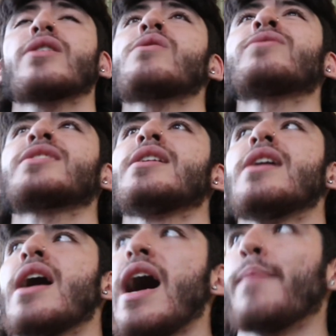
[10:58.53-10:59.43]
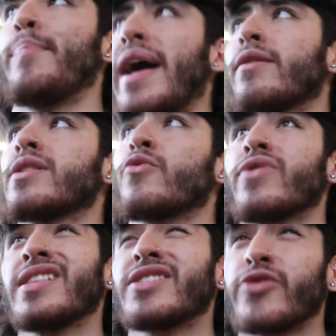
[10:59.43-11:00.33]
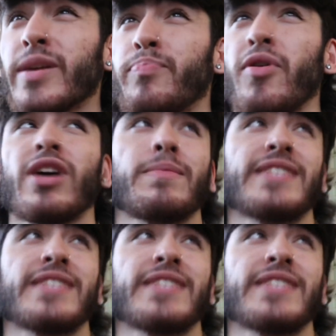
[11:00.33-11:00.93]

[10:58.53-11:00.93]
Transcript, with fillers: goes. I'm back on a really strict bulk. I'm